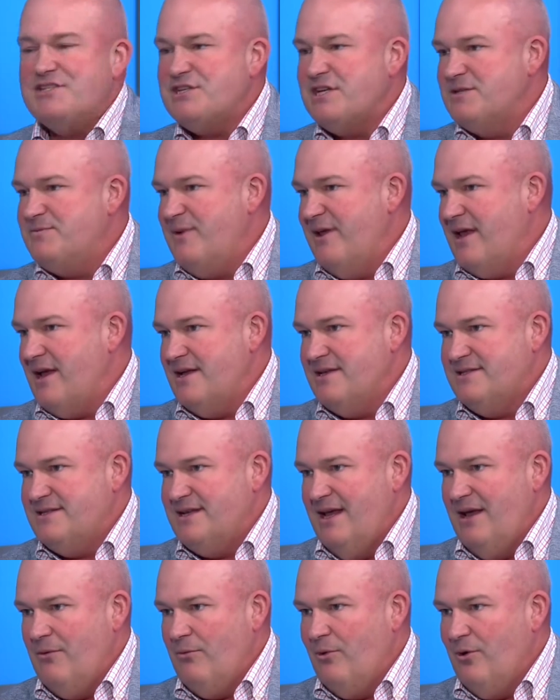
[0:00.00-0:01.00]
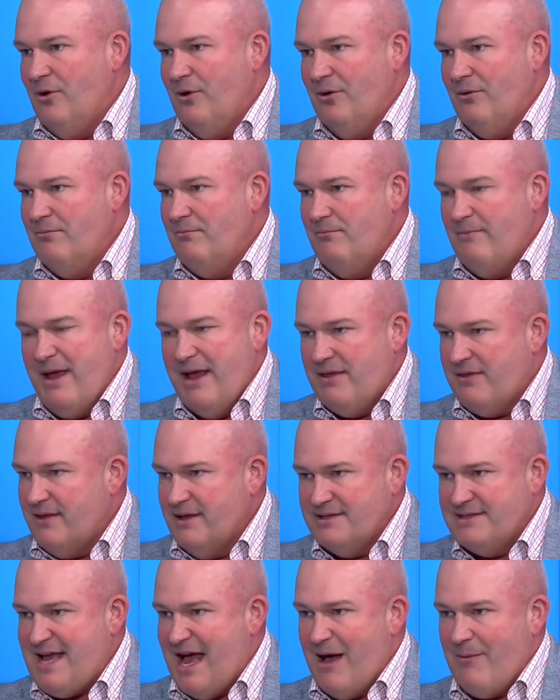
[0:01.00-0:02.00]
just because it will make
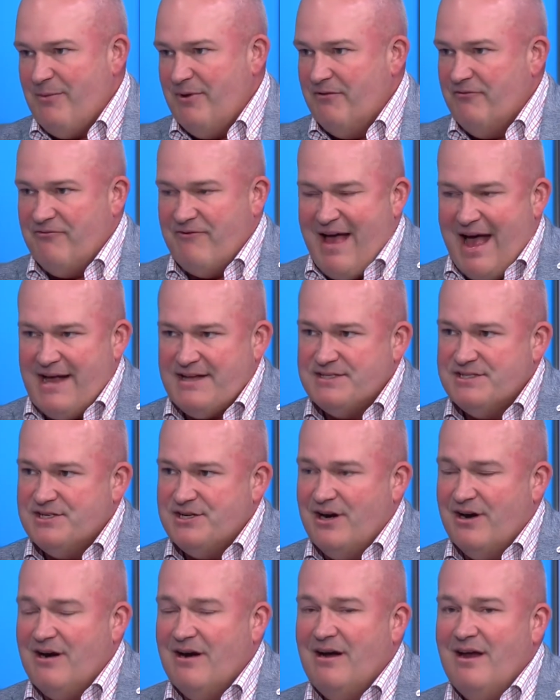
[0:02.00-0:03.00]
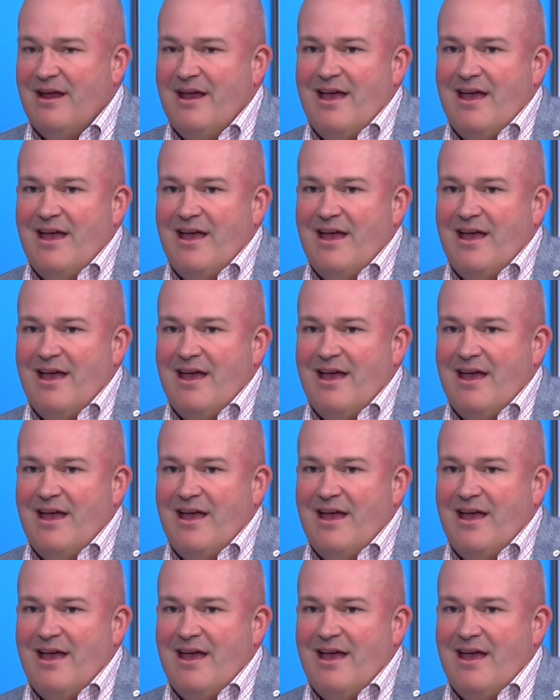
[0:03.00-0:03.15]
things happen faster.